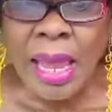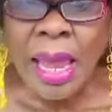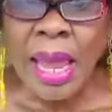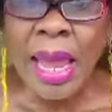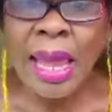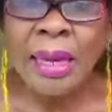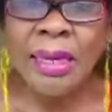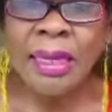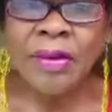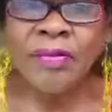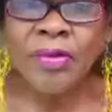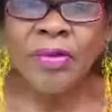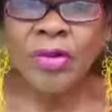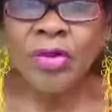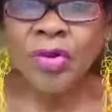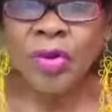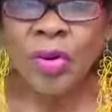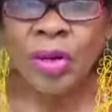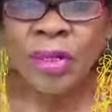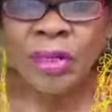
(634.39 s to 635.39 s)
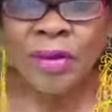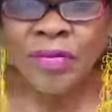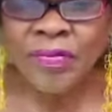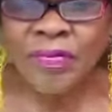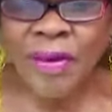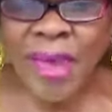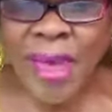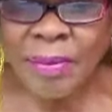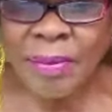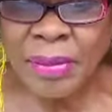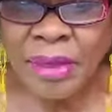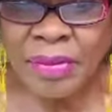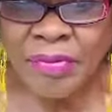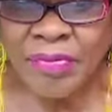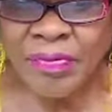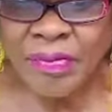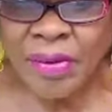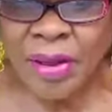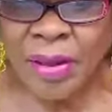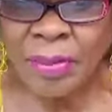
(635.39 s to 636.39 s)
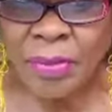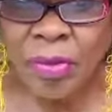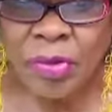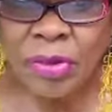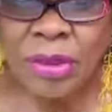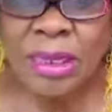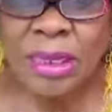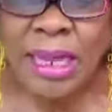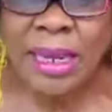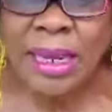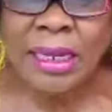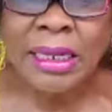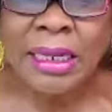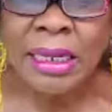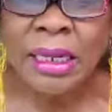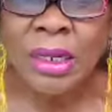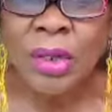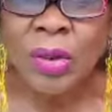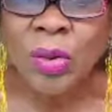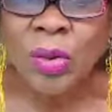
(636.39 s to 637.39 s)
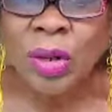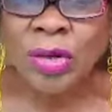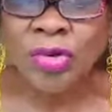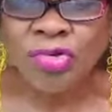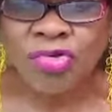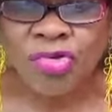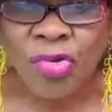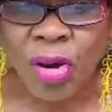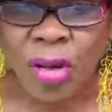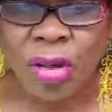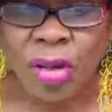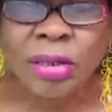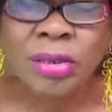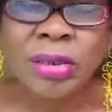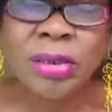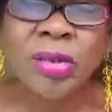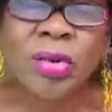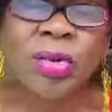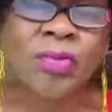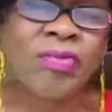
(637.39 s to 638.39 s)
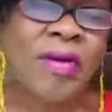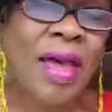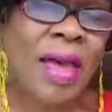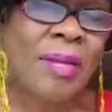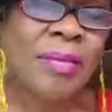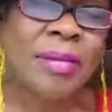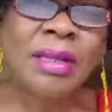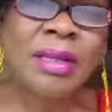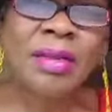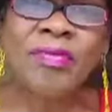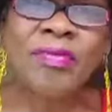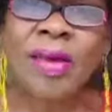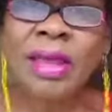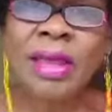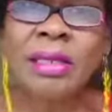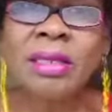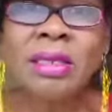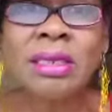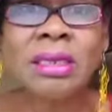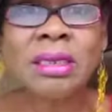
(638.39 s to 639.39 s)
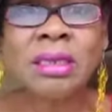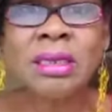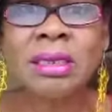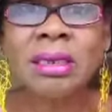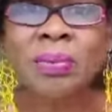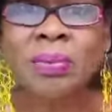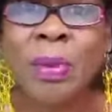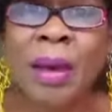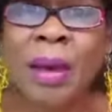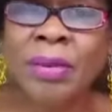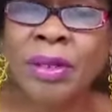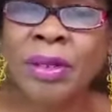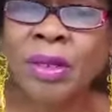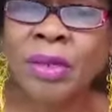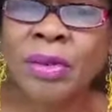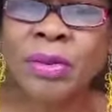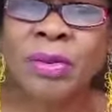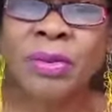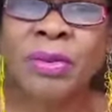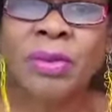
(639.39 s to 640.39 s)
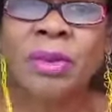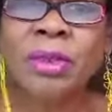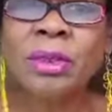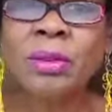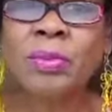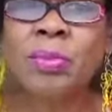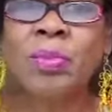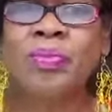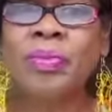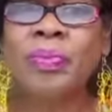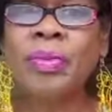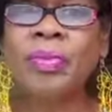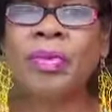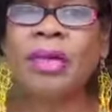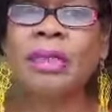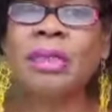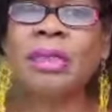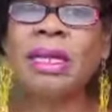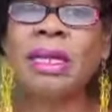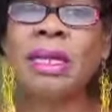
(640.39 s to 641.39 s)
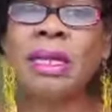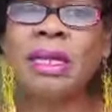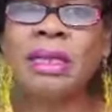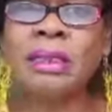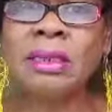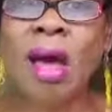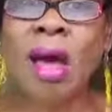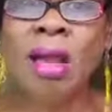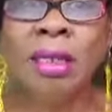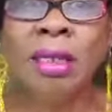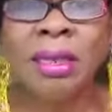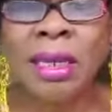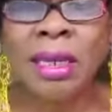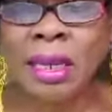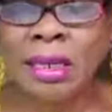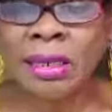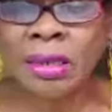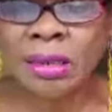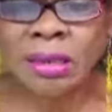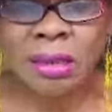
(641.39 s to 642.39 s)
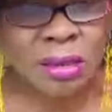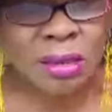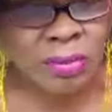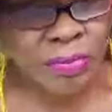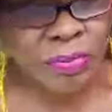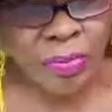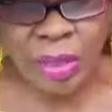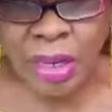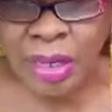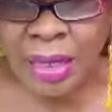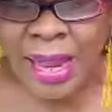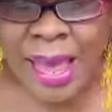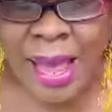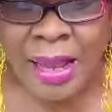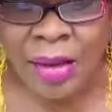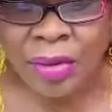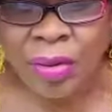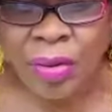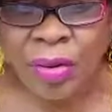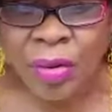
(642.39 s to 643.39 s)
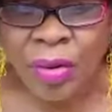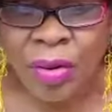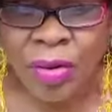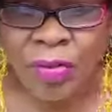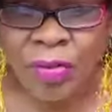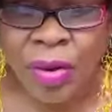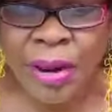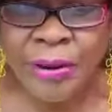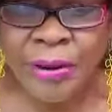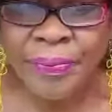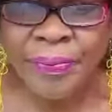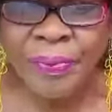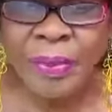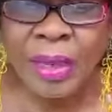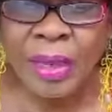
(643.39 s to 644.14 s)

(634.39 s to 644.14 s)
And if you join the family fun, most likely you are drunk. So family events, barbecues, birthdays, holidays, a lot of alcohol, right?